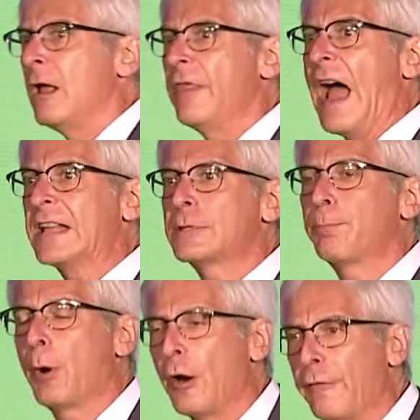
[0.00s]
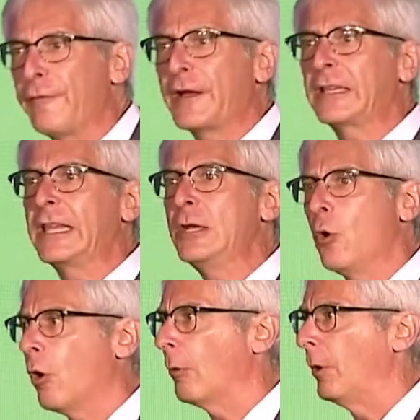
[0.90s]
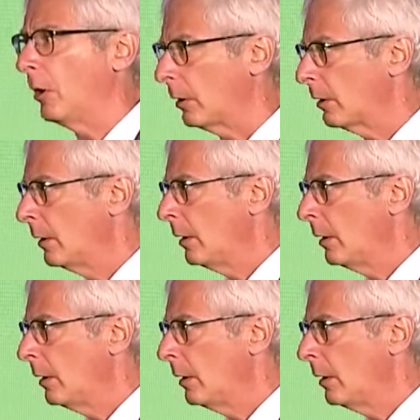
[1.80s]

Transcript: That's perfectly normal.